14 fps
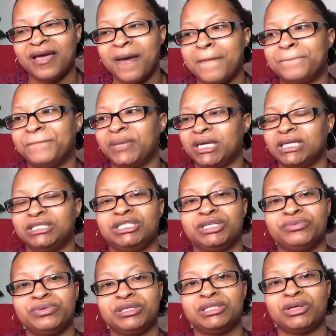But she
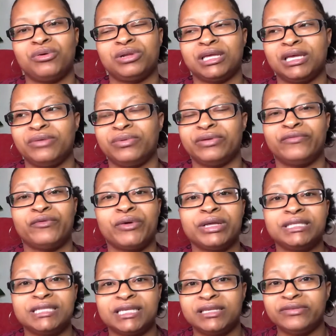was only, what,
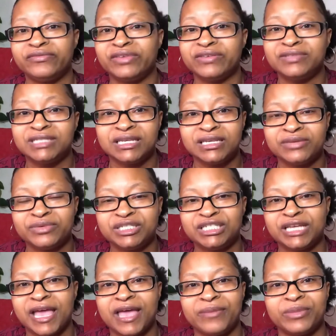14, 15 when she
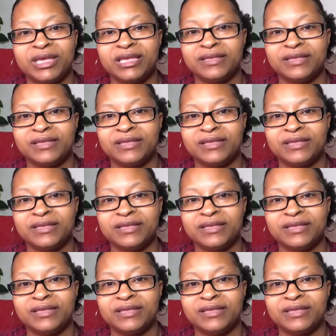had me?